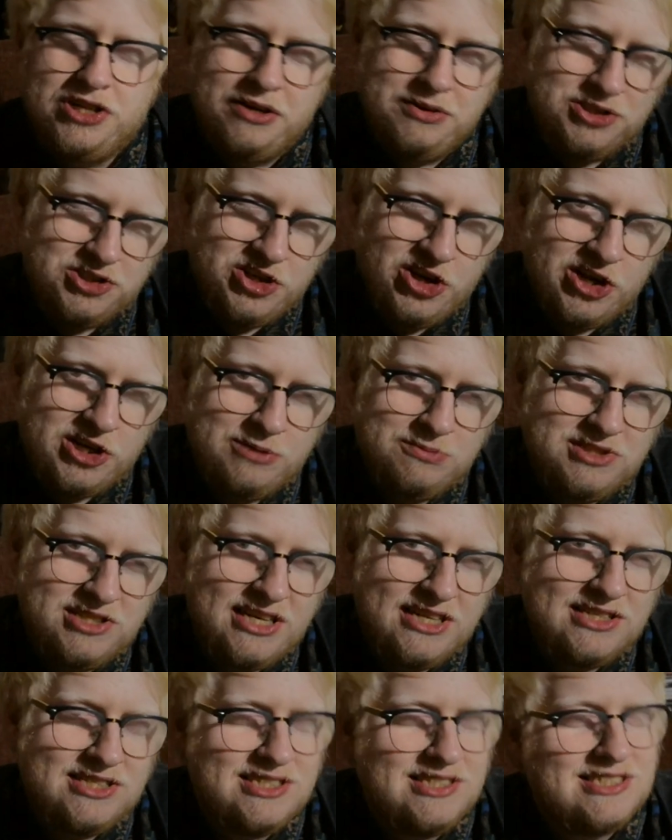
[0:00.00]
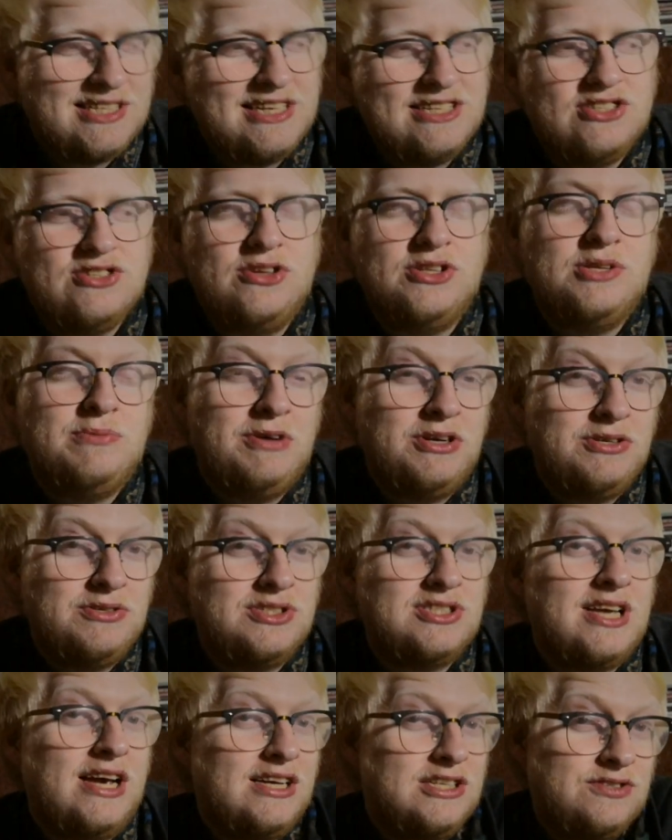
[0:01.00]
those circumstances, it's not the most
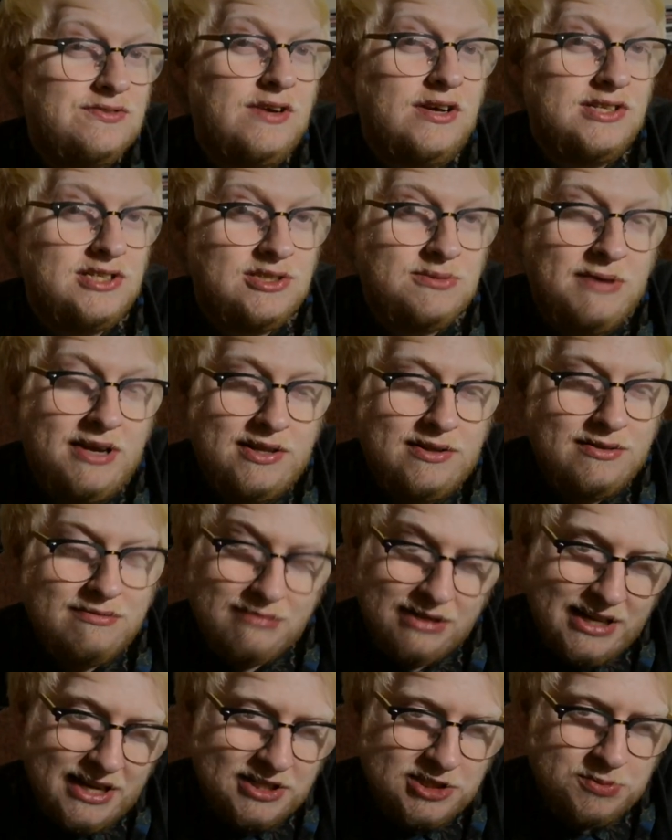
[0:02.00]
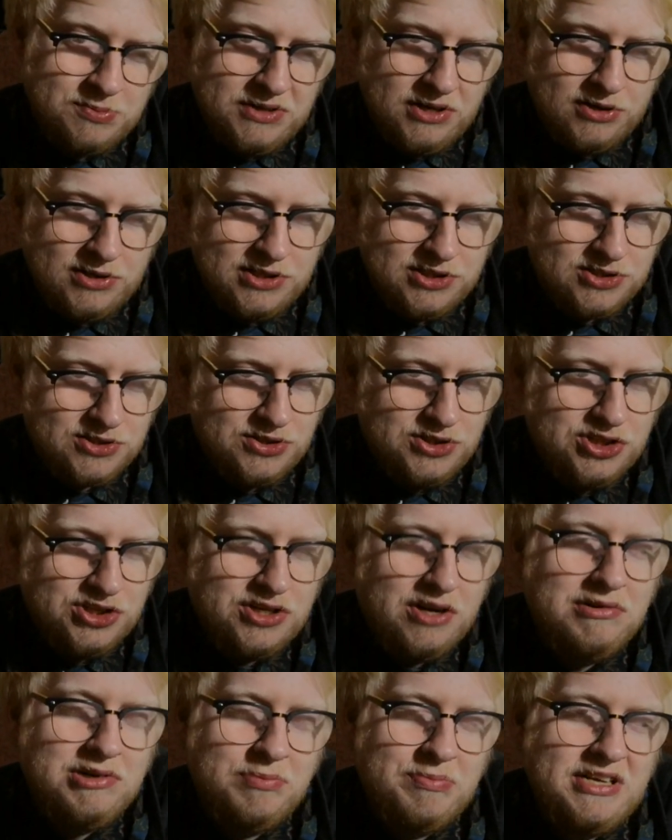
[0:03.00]
satisfying smell, let's be honest, because you
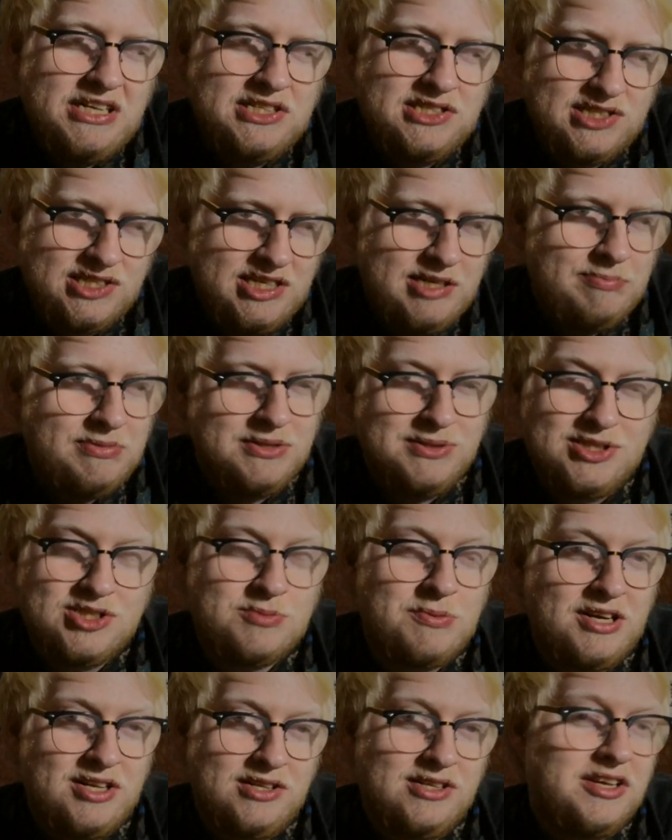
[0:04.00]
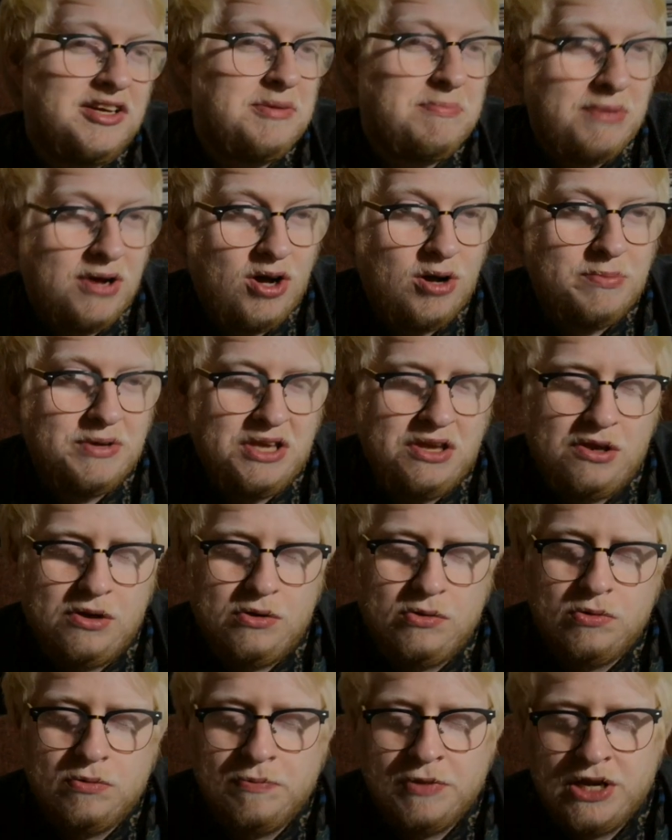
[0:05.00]
don't want to be asleep and smell like barbecue.
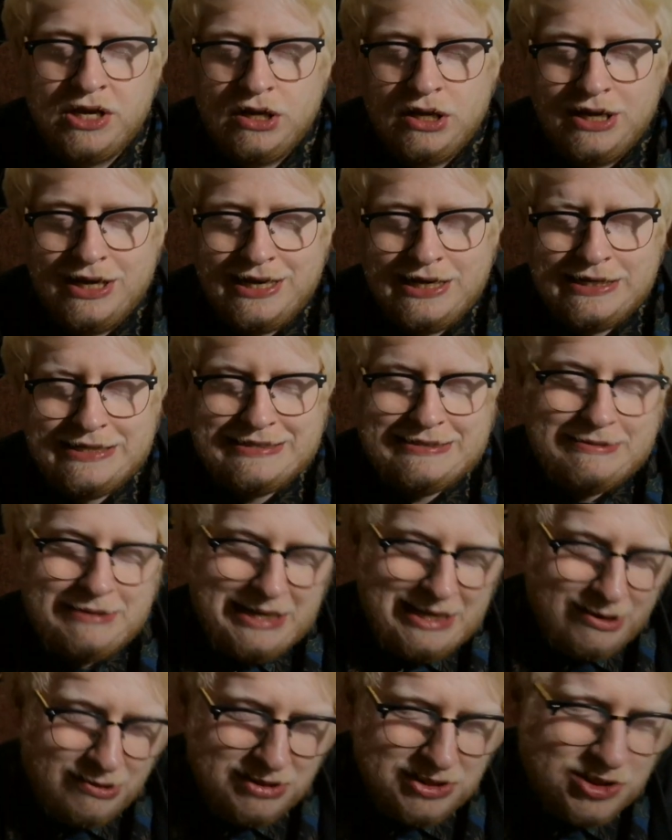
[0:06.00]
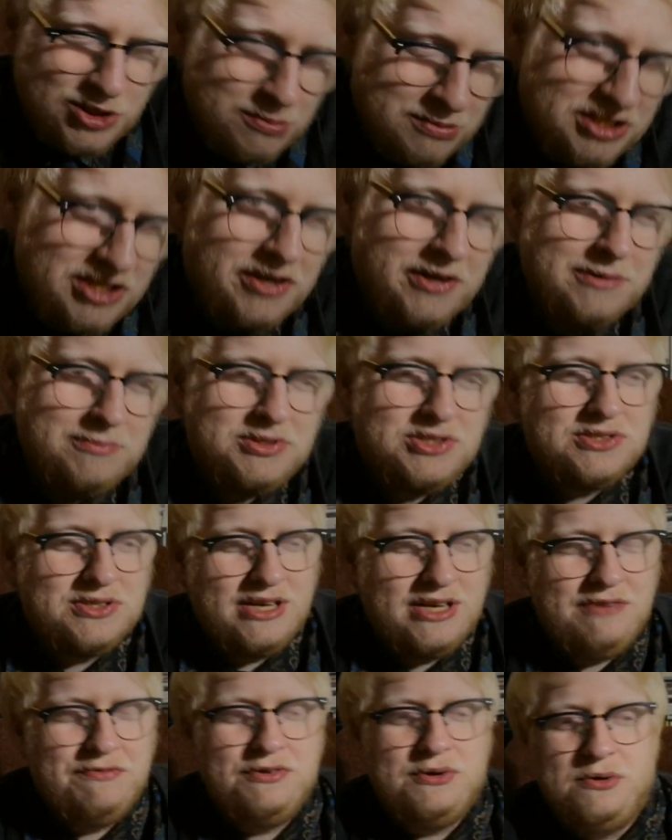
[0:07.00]
Well, sometimes,
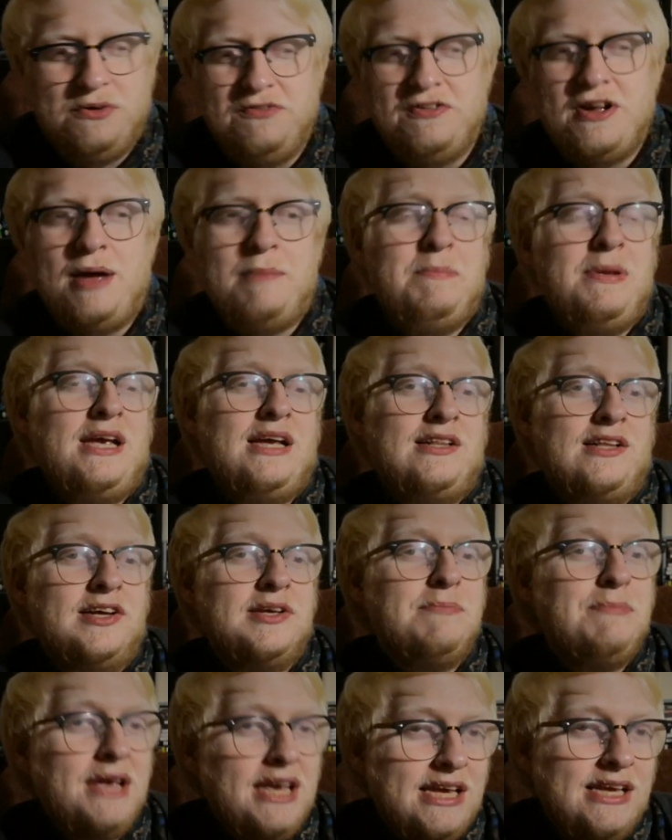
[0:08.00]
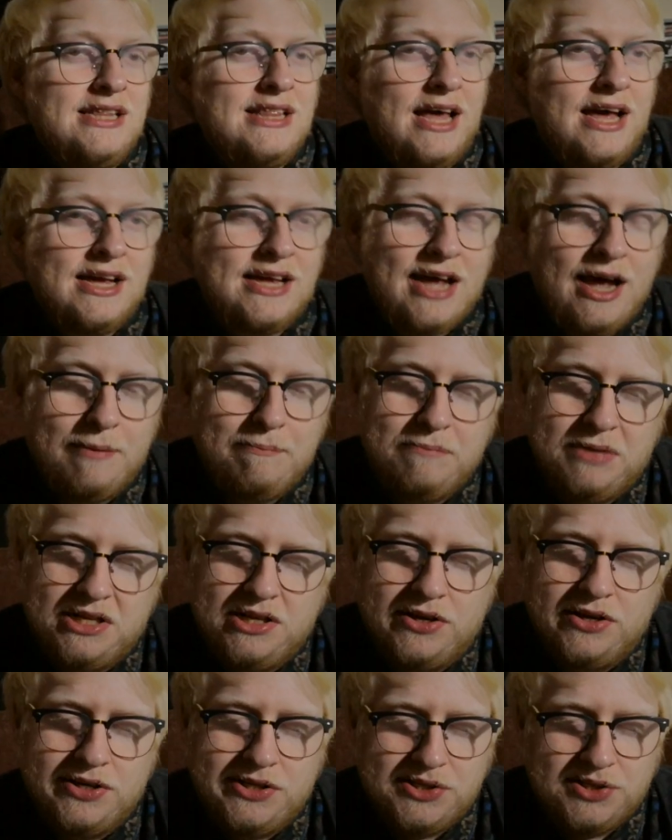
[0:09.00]
if you're a fat pig like me, that can be
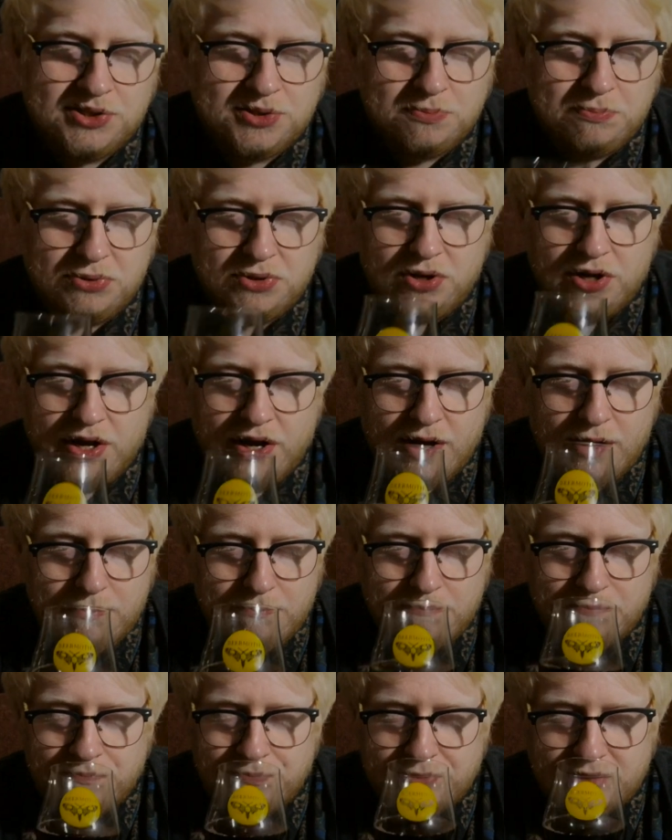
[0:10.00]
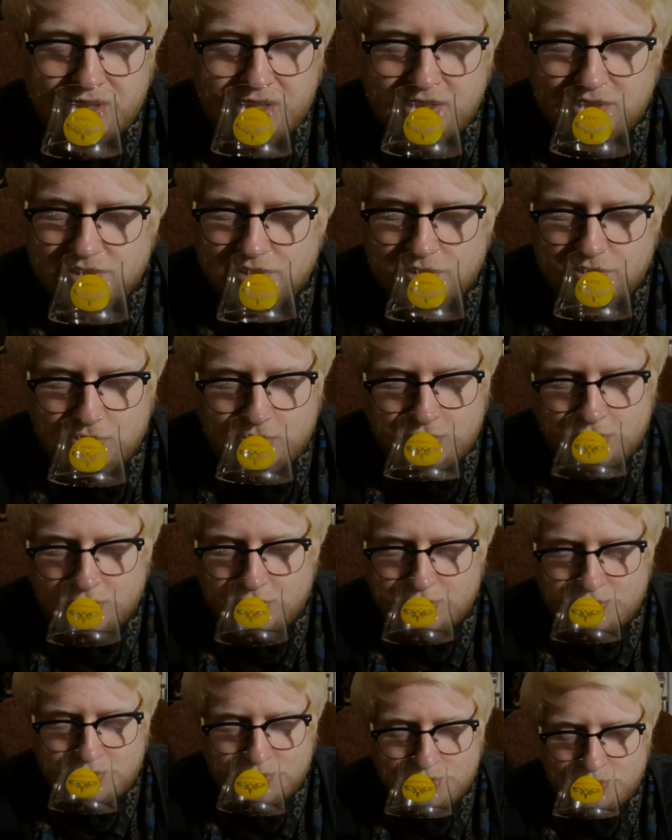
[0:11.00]
nice, but this is
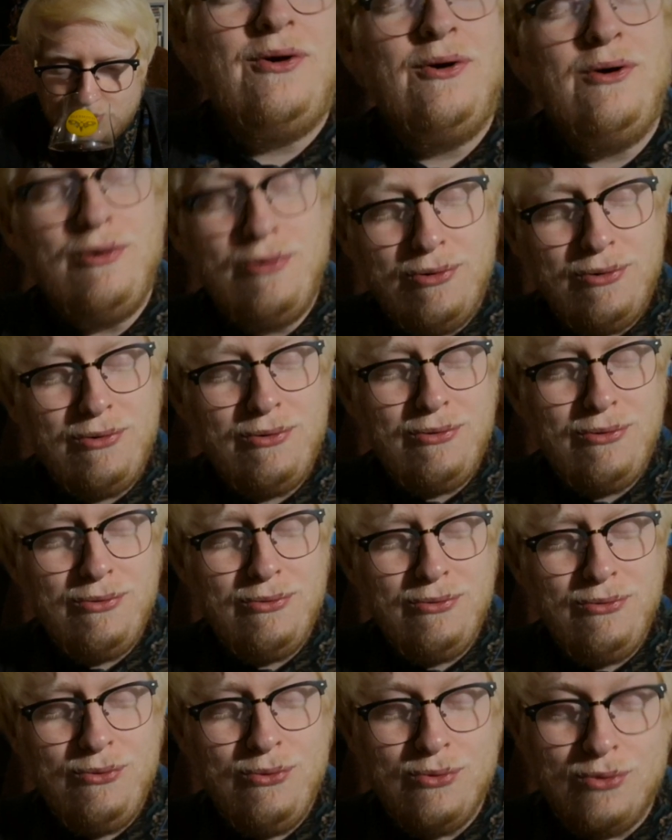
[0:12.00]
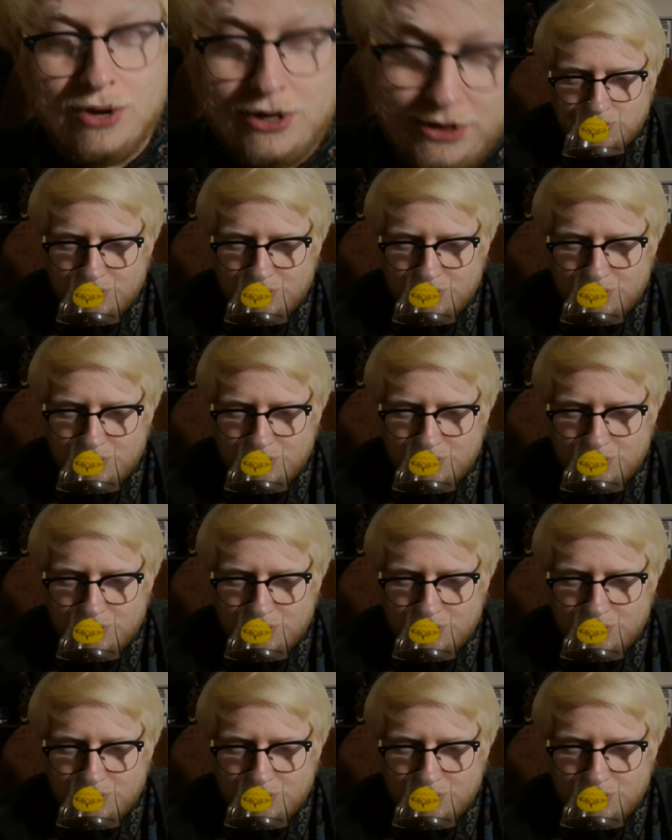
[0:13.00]
just... Ooh!